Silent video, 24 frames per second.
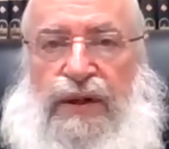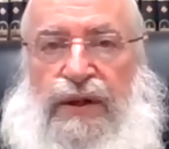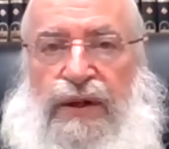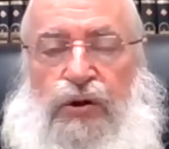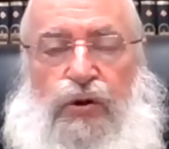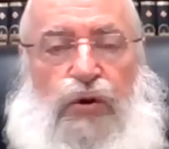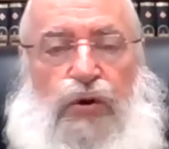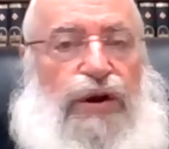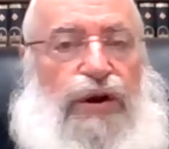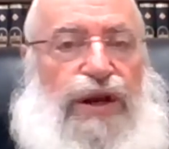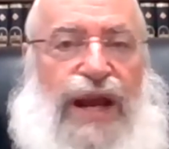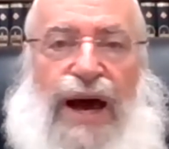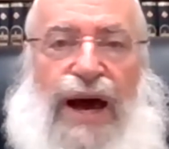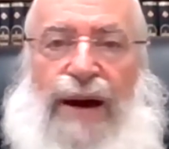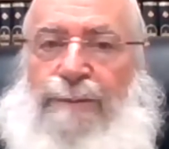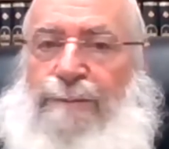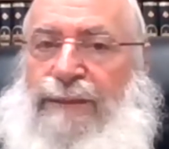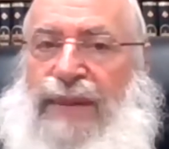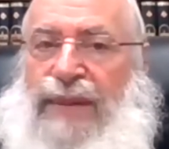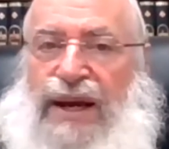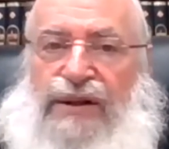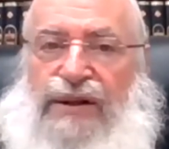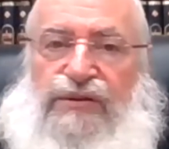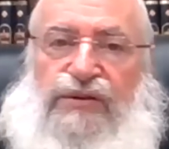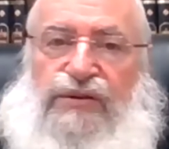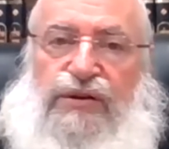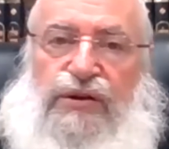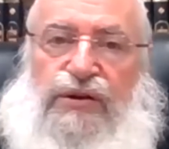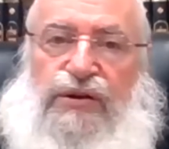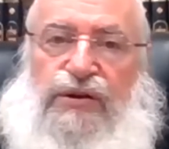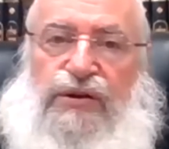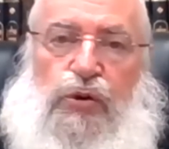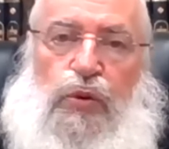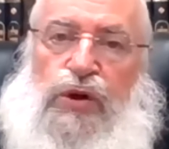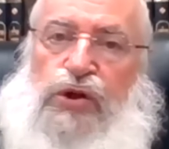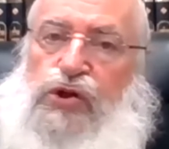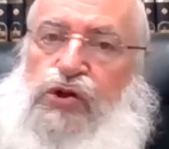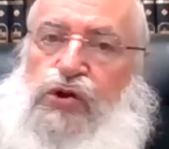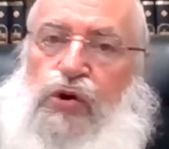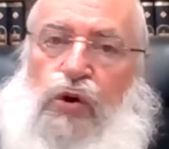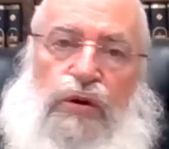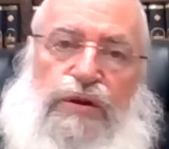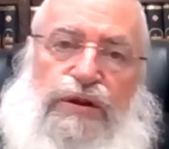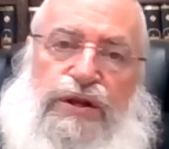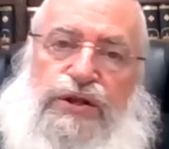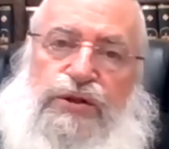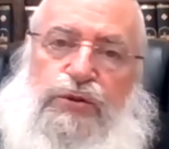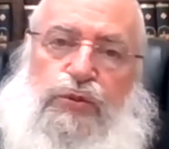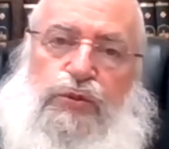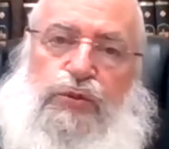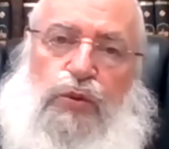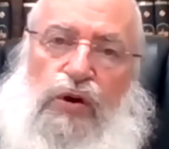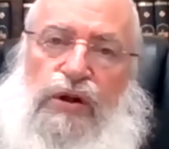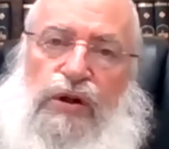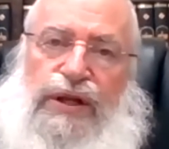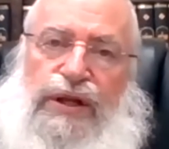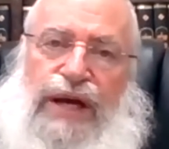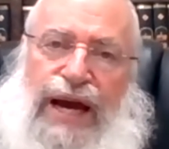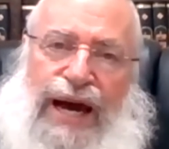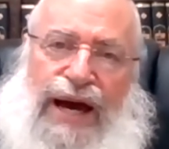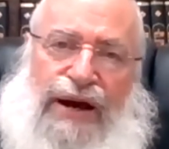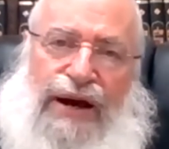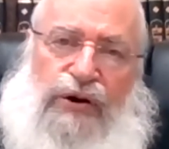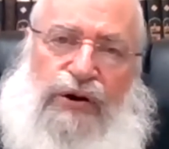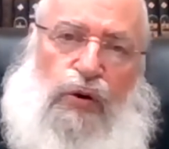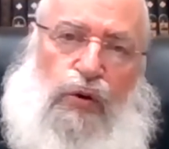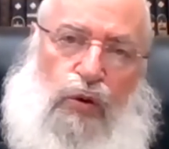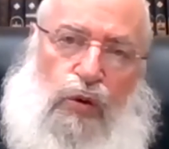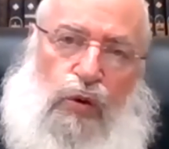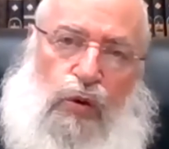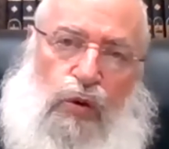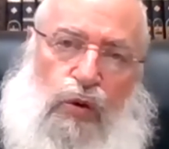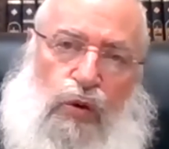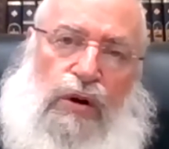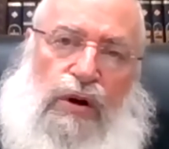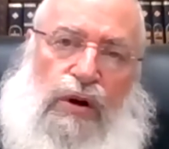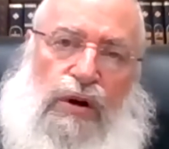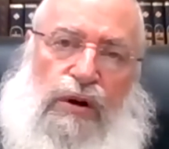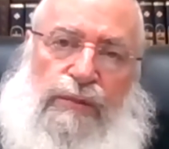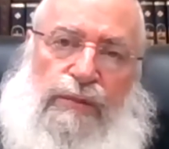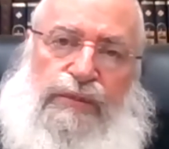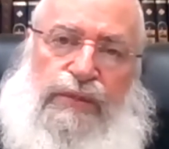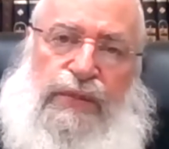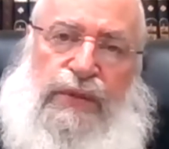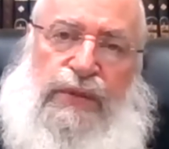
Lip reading: You're not meant to enjoy this world at all.